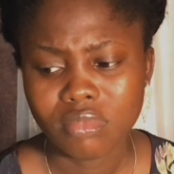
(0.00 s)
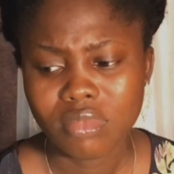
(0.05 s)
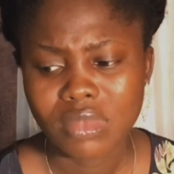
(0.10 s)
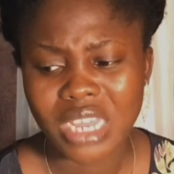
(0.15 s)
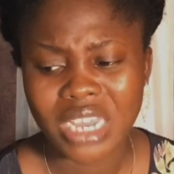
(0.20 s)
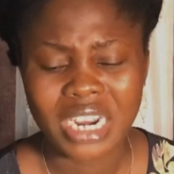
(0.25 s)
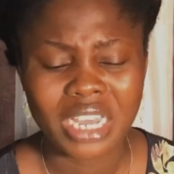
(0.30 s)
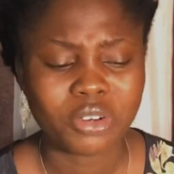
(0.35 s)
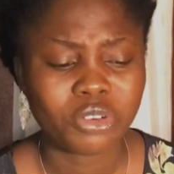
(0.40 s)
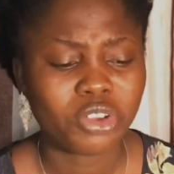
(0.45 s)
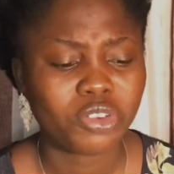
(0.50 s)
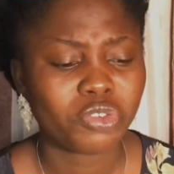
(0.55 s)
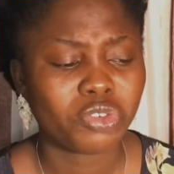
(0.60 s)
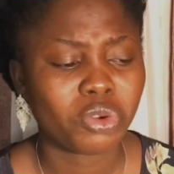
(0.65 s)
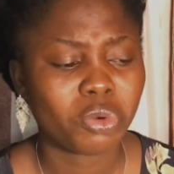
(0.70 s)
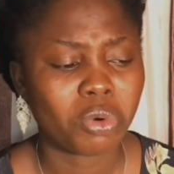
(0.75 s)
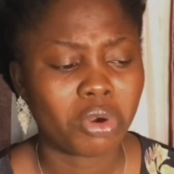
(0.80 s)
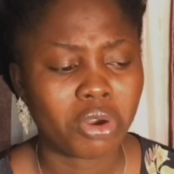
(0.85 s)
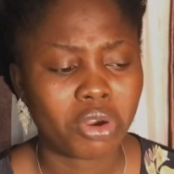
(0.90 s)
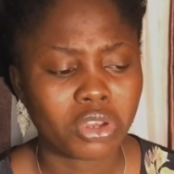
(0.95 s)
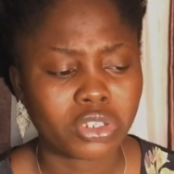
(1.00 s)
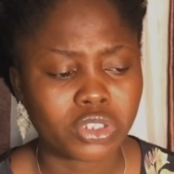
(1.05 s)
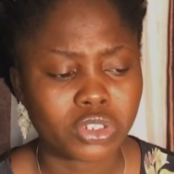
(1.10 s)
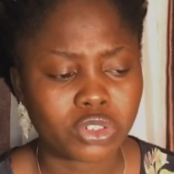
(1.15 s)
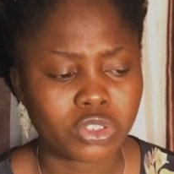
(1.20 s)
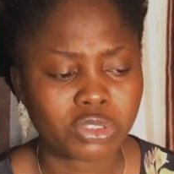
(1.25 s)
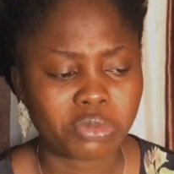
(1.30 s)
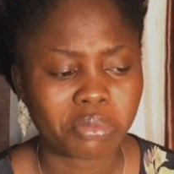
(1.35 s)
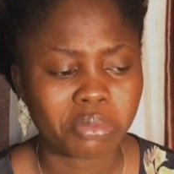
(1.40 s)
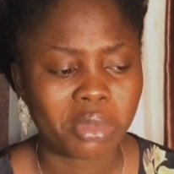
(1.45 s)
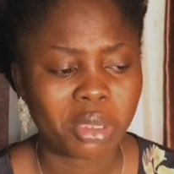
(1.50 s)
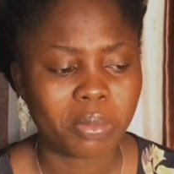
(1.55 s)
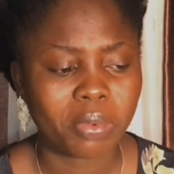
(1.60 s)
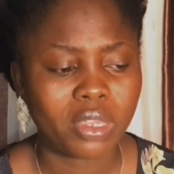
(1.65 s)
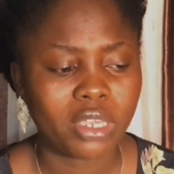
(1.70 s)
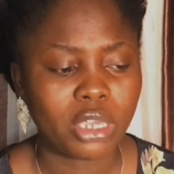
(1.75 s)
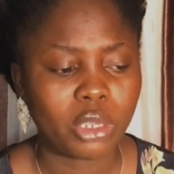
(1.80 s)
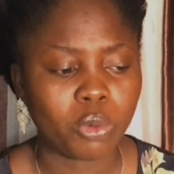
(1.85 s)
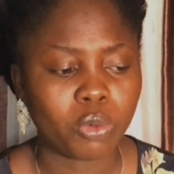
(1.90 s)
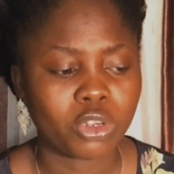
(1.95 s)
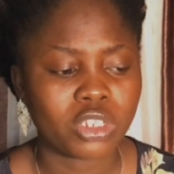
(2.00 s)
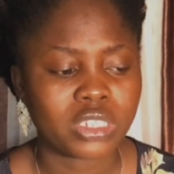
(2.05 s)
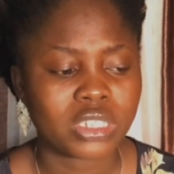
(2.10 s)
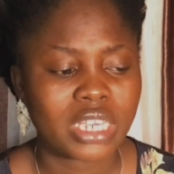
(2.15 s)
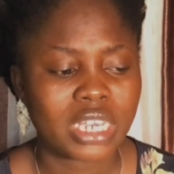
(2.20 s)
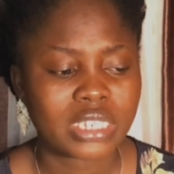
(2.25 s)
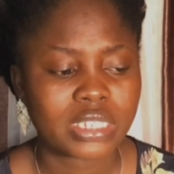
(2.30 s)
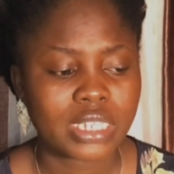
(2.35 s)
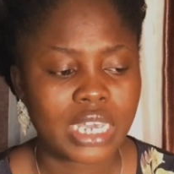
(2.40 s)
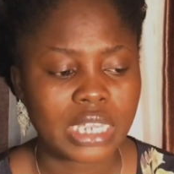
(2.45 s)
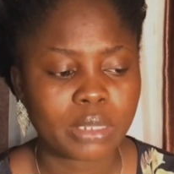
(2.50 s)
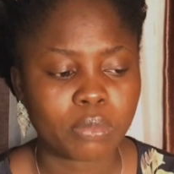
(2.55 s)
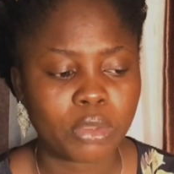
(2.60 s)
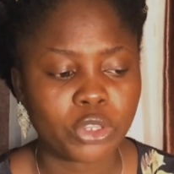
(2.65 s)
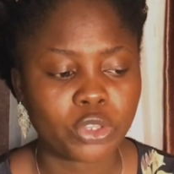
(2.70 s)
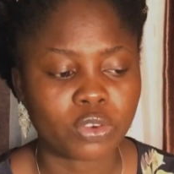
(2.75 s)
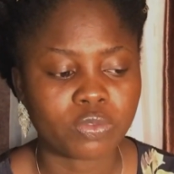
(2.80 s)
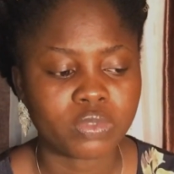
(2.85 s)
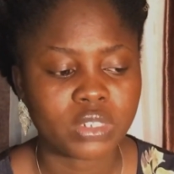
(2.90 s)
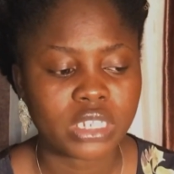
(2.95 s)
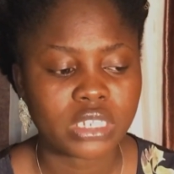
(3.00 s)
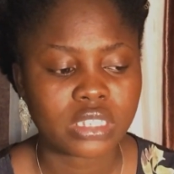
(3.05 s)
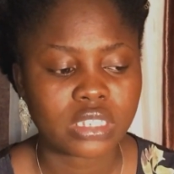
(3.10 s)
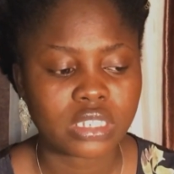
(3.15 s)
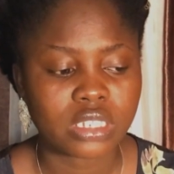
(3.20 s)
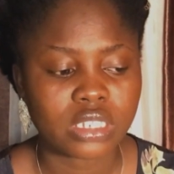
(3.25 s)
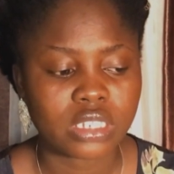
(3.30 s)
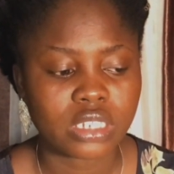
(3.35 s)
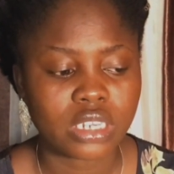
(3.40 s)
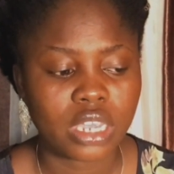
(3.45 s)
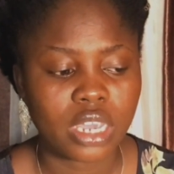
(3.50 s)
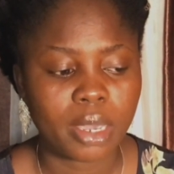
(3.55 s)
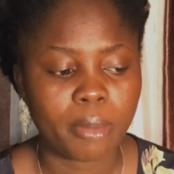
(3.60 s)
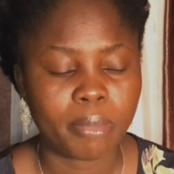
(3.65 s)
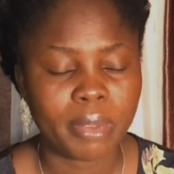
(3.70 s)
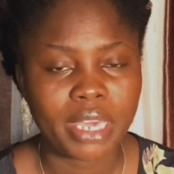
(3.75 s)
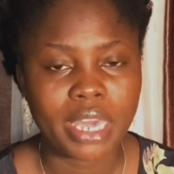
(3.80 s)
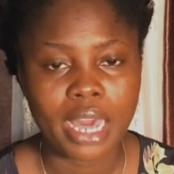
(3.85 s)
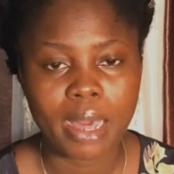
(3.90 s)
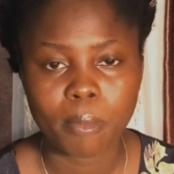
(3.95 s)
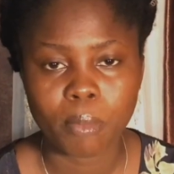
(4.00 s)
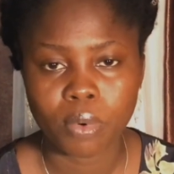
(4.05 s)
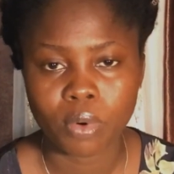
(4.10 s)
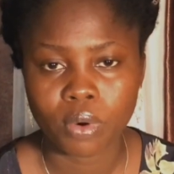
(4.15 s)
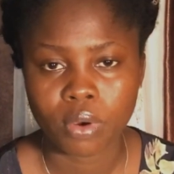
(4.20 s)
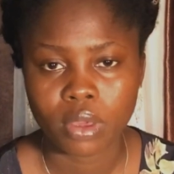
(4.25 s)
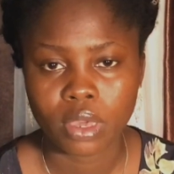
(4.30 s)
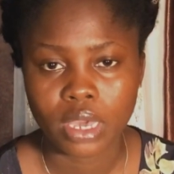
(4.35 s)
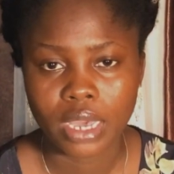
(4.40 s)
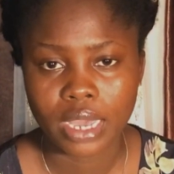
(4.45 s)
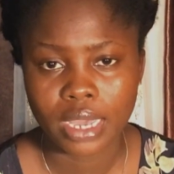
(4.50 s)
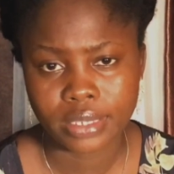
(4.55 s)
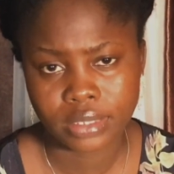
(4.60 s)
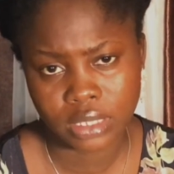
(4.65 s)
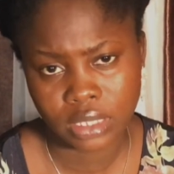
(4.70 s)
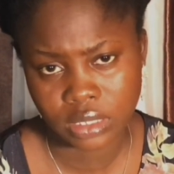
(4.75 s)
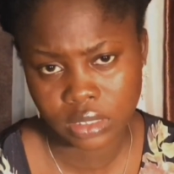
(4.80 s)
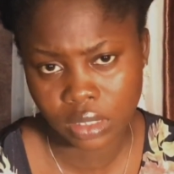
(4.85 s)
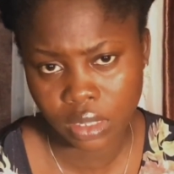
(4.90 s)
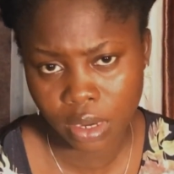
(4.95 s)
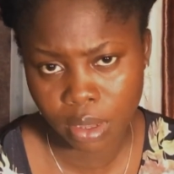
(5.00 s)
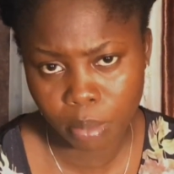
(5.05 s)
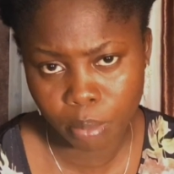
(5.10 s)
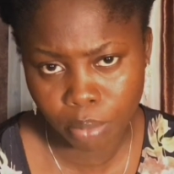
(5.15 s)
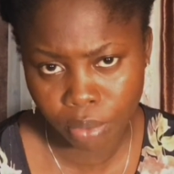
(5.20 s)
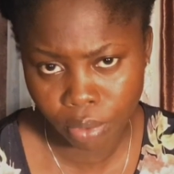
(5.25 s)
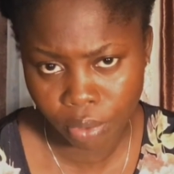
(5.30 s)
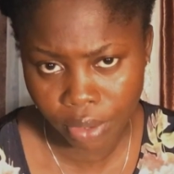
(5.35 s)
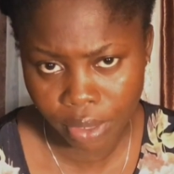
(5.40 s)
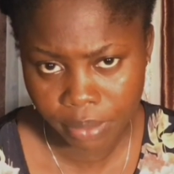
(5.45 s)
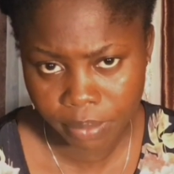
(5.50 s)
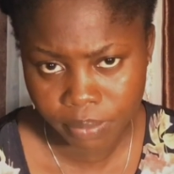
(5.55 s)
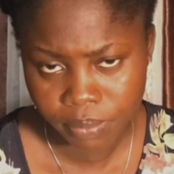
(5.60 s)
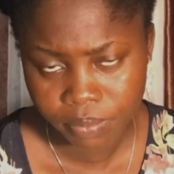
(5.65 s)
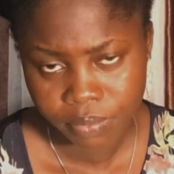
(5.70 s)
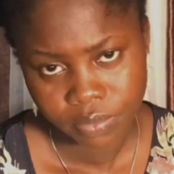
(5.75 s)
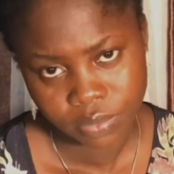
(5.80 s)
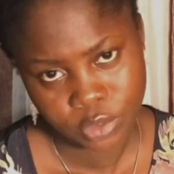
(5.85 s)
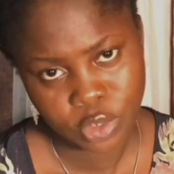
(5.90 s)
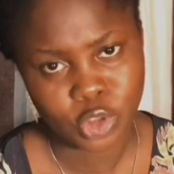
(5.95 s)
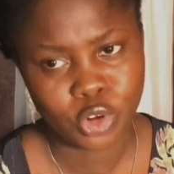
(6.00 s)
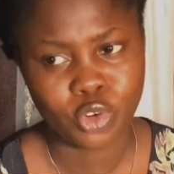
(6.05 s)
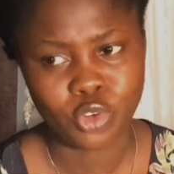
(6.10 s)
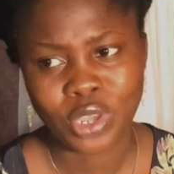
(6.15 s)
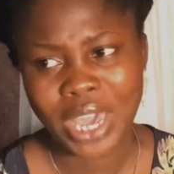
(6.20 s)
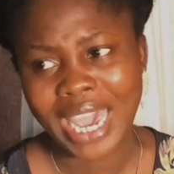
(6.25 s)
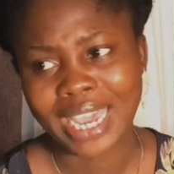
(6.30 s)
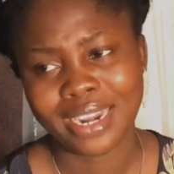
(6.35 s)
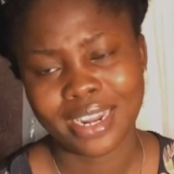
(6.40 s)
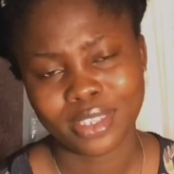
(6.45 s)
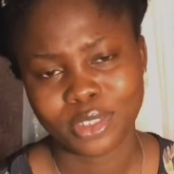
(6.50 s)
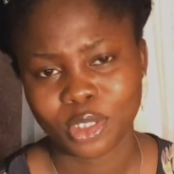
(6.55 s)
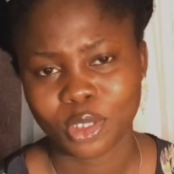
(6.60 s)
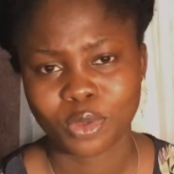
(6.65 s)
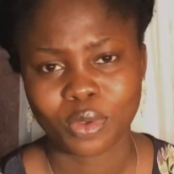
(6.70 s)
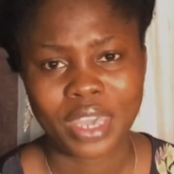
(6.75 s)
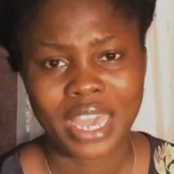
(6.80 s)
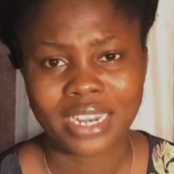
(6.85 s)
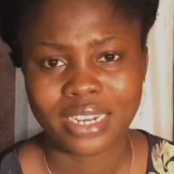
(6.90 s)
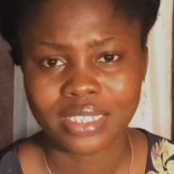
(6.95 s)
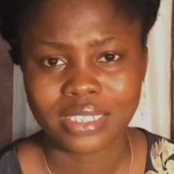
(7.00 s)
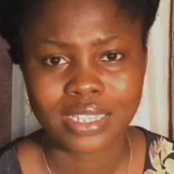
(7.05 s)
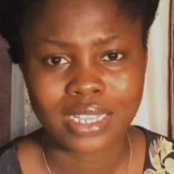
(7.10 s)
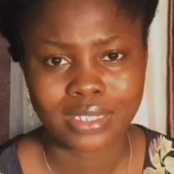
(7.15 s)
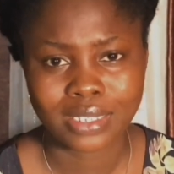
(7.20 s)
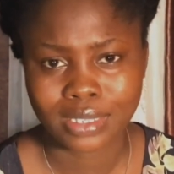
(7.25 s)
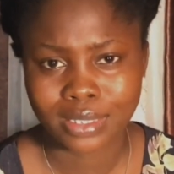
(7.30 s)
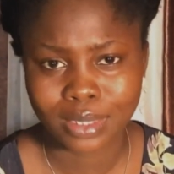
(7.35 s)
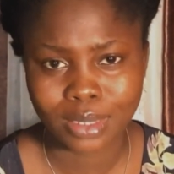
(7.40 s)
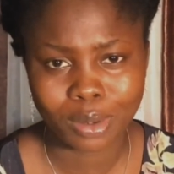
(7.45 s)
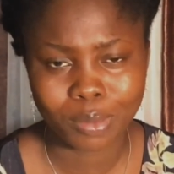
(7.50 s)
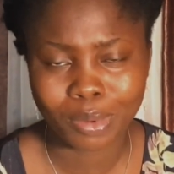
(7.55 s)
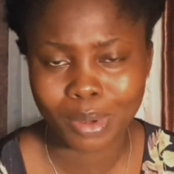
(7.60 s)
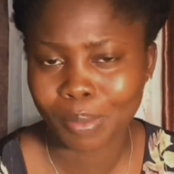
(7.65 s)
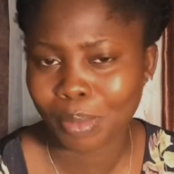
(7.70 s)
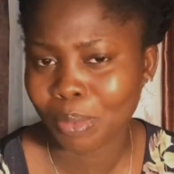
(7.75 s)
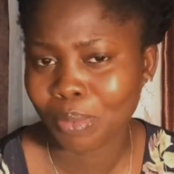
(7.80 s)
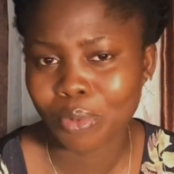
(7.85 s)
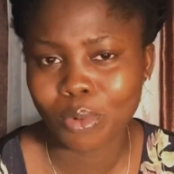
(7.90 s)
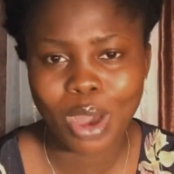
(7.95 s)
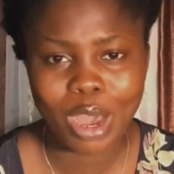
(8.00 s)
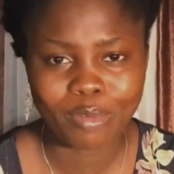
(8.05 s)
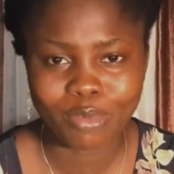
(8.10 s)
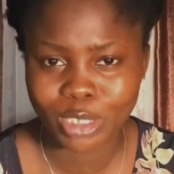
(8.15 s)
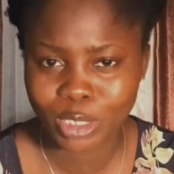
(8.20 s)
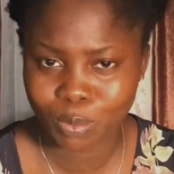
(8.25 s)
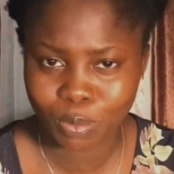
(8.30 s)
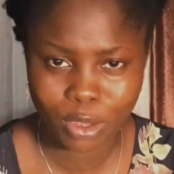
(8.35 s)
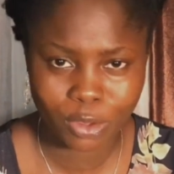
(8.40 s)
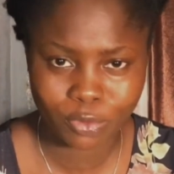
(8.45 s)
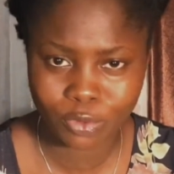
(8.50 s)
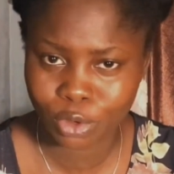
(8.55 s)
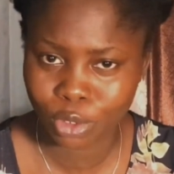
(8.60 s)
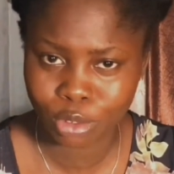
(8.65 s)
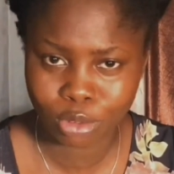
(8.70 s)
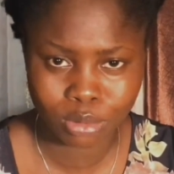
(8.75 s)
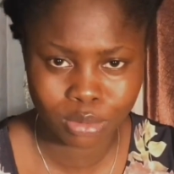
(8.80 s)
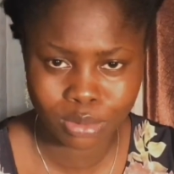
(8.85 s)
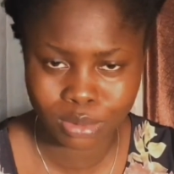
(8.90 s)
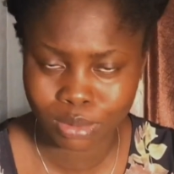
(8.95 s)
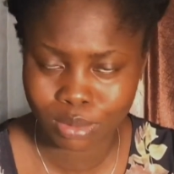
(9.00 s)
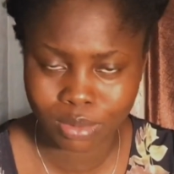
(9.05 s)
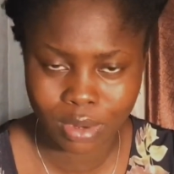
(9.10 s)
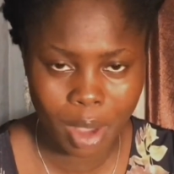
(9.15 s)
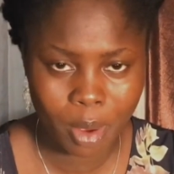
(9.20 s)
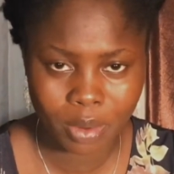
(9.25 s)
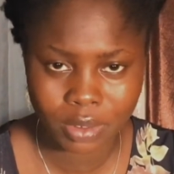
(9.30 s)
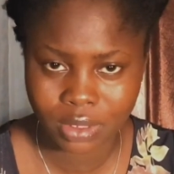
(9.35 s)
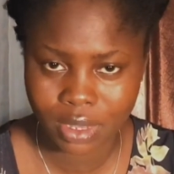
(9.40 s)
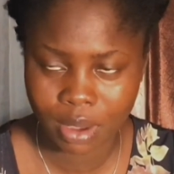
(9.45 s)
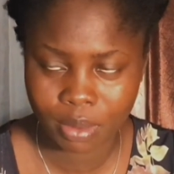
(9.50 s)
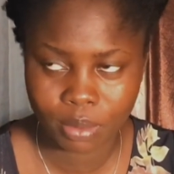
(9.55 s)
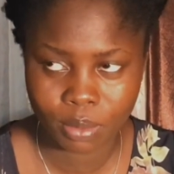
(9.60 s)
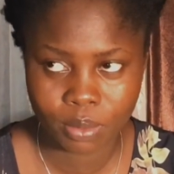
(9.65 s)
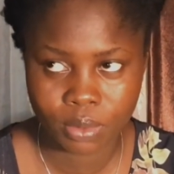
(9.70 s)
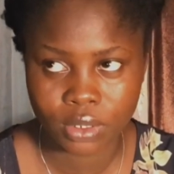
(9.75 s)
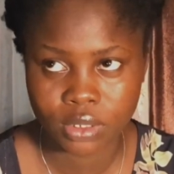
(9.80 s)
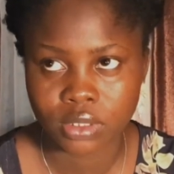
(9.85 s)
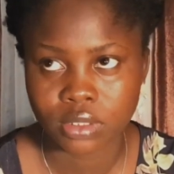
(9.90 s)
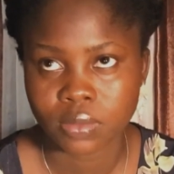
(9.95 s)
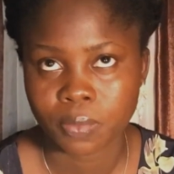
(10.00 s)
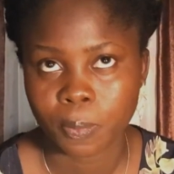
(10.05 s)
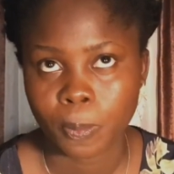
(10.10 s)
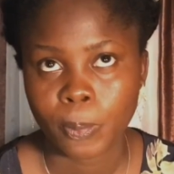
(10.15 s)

And I don't even know what got into me. Maybe it was the excitement of dating a bigger boy, SS3 boy. You know, you're in SS1, you're dating SS3 boy. People will have respect for you in school. That was how it was.